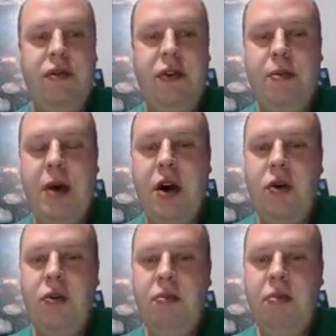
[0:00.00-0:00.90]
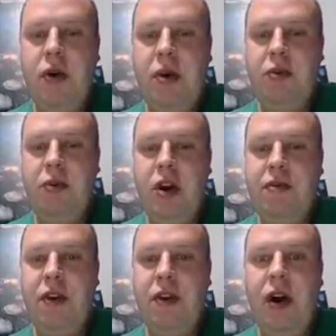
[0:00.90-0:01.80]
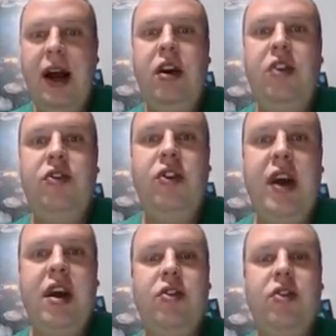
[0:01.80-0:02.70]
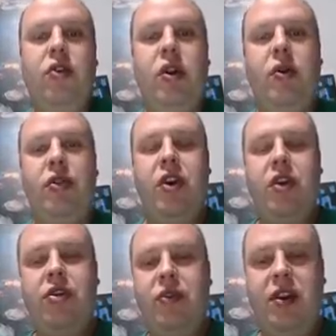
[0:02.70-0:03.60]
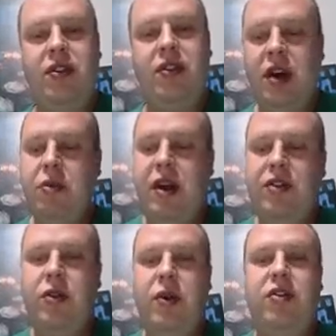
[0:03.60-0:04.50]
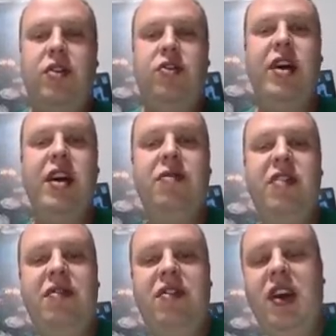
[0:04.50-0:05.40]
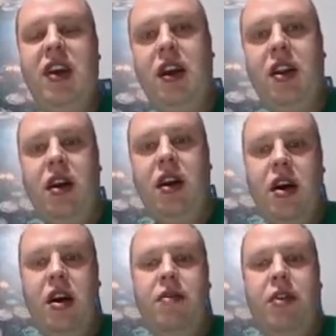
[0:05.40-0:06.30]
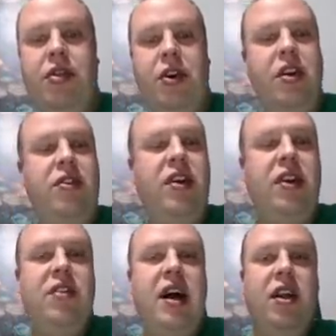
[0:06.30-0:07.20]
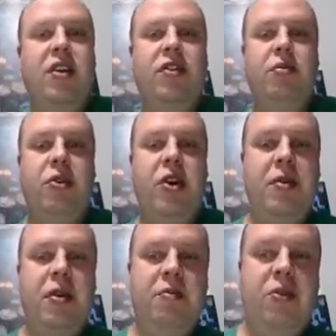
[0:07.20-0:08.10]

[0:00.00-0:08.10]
Fubo, I went pretty far out in the strike. It was 21.33 stock price. I went to the strike of 15 for $36 in premium.